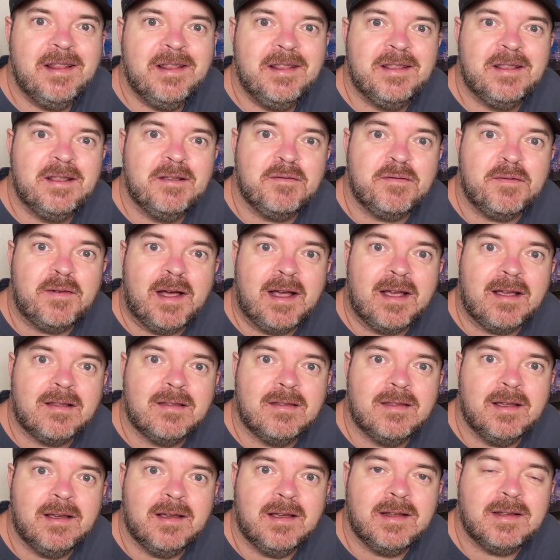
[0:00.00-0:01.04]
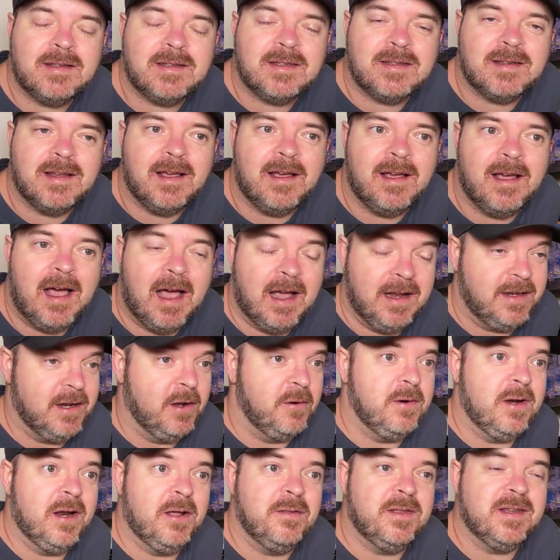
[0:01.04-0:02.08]
The fact that uh, I
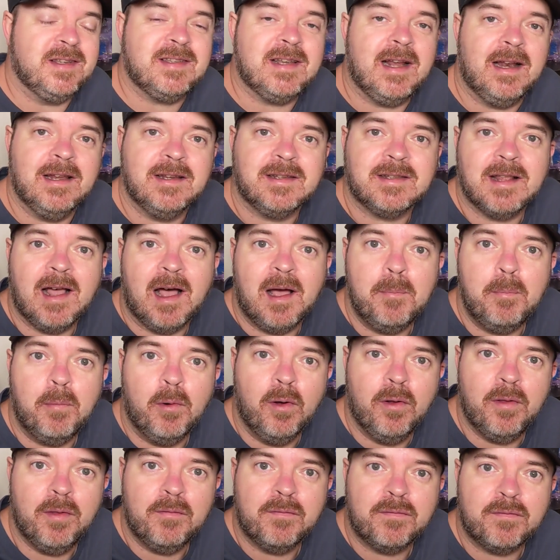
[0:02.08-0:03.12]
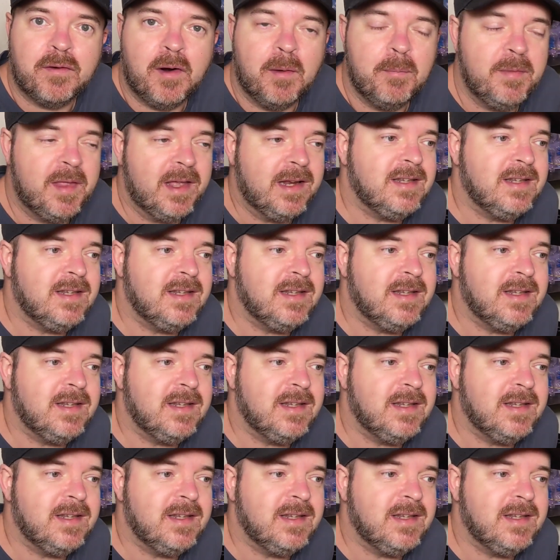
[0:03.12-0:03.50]
don't know the sellers that I bought them from.